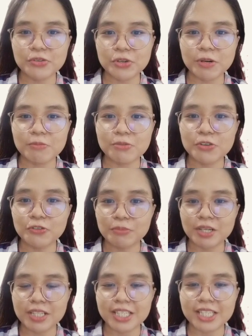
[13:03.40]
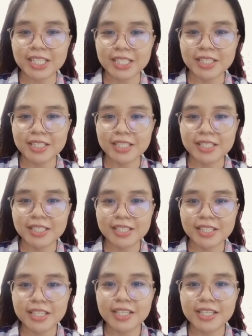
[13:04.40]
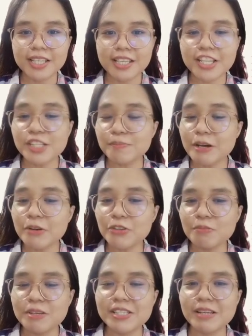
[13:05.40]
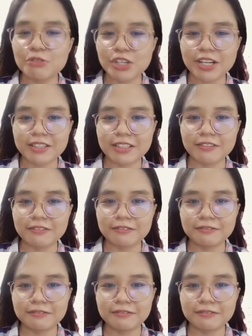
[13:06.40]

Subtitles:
terms of money is bound to be subjective.